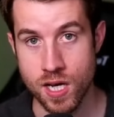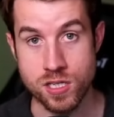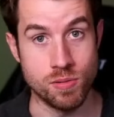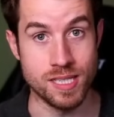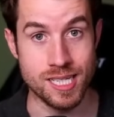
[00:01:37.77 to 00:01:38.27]

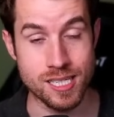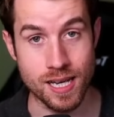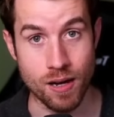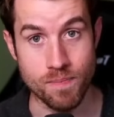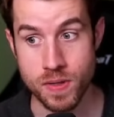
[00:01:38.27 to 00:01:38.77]
So it's a
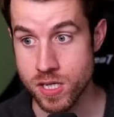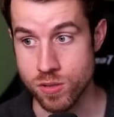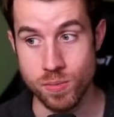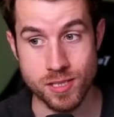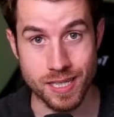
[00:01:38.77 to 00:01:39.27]
discount. It's
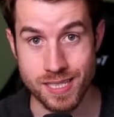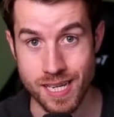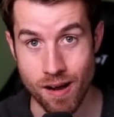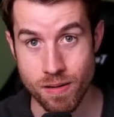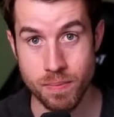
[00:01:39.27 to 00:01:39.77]
almost like Sarah,